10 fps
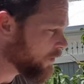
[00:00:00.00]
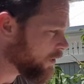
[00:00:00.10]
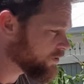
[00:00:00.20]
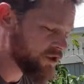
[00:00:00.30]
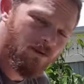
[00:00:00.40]

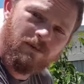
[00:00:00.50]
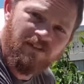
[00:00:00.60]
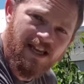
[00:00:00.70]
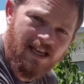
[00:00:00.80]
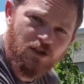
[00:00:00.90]
On top of
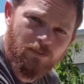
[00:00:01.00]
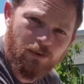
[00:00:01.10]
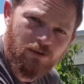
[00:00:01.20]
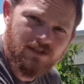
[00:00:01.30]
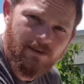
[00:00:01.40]
here, you'll
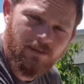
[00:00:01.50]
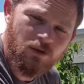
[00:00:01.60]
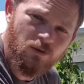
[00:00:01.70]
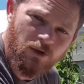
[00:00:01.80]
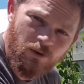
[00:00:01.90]
put something
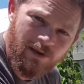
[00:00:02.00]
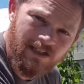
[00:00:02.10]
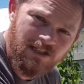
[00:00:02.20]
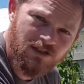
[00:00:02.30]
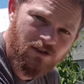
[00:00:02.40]
called a
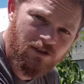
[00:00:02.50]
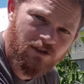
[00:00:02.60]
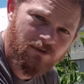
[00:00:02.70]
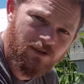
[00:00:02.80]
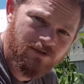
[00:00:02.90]
queen
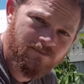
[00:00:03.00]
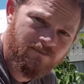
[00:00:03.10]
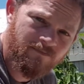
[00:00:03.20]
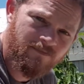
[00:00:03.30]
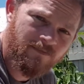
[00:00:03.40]
excluder on.
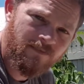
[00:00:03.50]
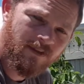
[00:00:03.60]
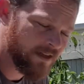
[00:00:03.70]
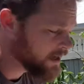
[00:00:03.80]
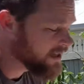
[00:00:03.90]

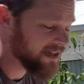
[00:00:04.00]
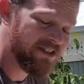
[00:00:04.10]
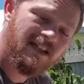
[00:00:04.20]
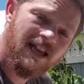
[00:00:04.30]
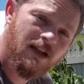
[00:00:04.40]
Now
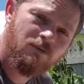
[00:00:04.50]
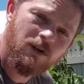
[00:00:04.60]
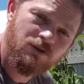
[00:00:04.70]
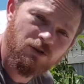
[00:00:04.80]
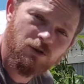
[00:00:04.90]
you can
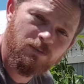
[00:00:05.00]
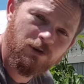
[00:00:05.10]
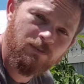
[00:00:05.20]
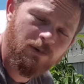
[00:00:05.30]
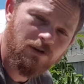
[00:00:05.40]
run 2
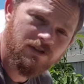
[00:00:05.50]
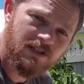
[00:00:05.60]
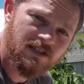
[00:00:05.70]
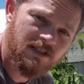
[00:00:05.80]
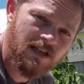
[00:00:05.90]
brood
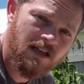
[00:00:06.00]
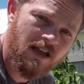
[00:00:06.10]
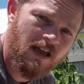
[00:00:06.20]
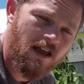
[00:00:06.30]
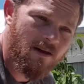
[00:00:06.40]
boxes,
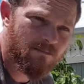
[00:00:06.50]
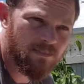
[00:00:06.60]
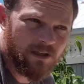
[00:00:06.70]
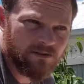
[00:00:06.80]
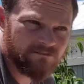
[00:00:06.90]

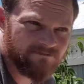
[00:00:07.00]
but